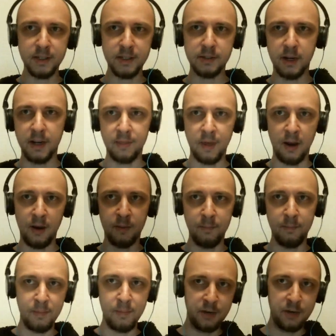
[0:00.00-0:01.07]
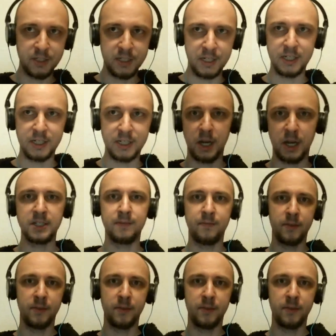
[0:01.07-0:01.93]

So I thought it could be an interesting discussion for the